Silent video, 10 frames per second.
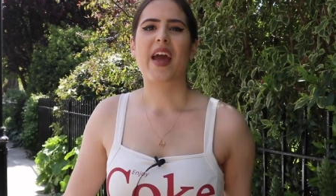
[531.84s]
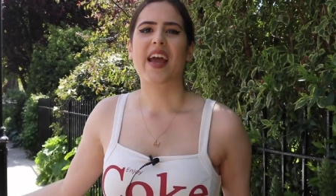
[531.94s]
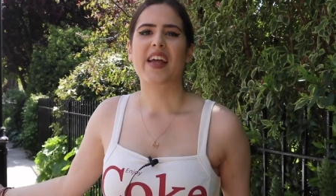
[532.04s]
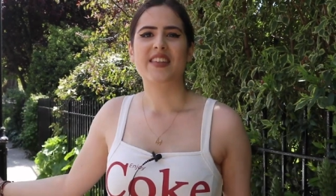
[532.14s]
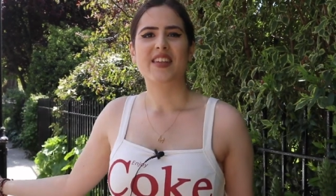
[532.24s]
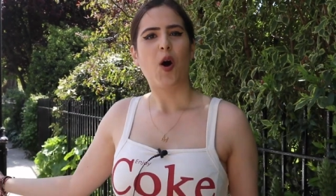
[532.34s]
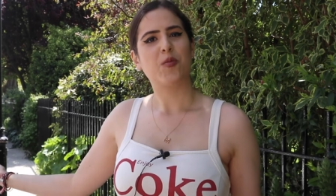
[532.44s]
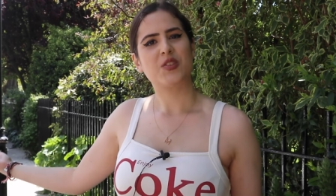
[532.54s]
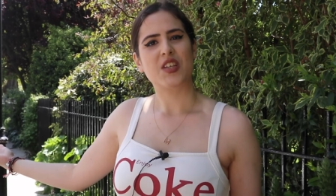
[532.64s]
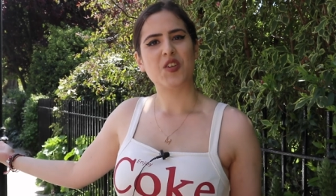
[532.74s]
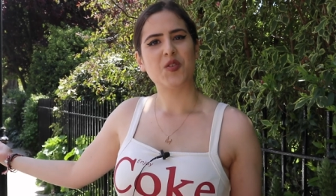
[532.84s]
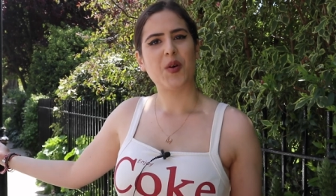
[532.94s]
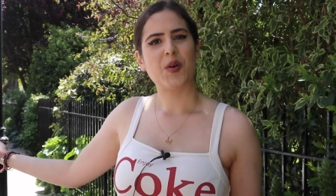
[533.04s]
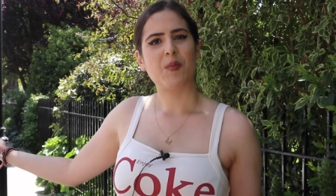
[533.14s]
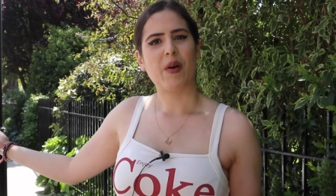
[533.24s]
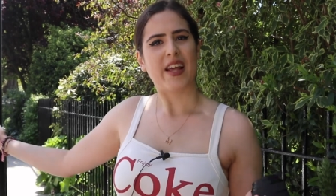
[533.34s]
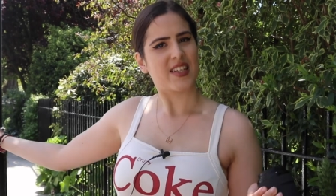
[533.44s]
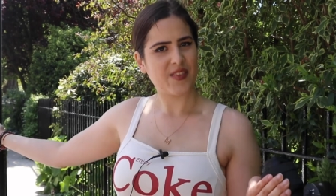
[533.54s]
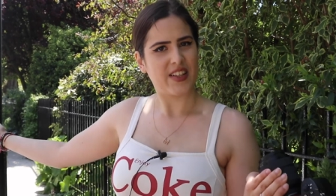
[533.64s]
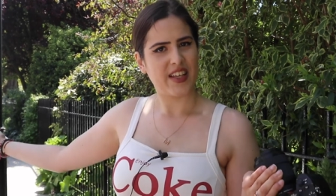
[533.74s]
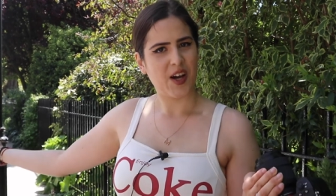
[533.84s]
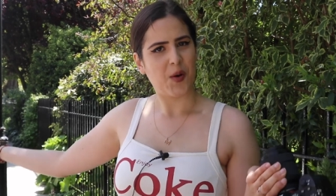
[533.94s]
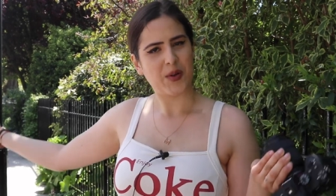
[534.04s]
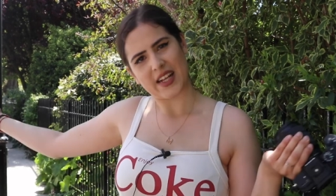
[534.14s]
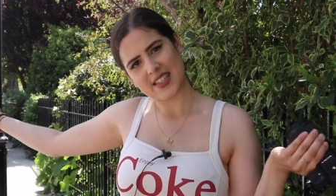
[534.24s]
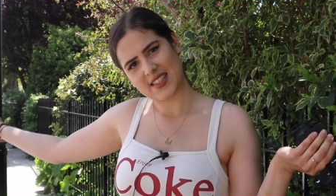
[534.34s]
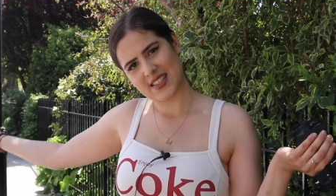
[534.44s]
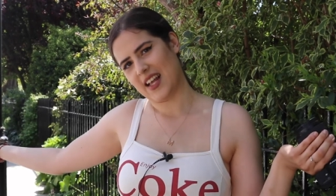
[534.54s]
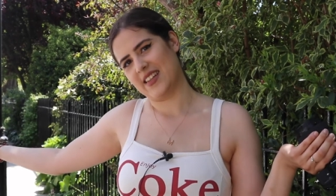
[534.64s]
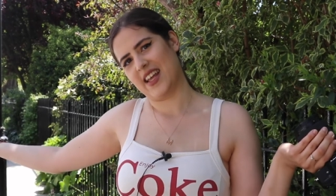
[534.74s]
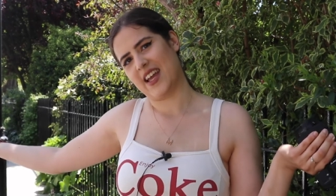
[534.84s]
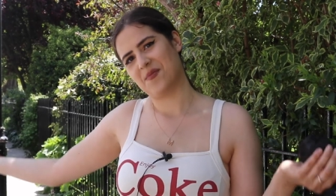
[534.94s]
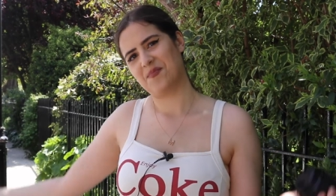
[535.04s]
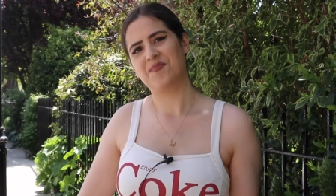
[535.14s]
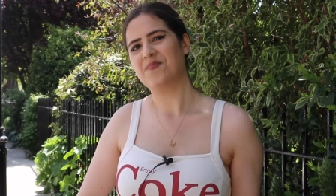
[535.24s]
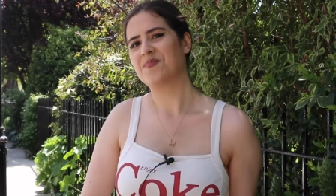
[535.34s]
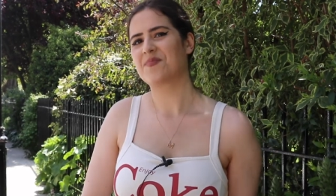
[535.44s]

and hope to see you on my next video next Sunday.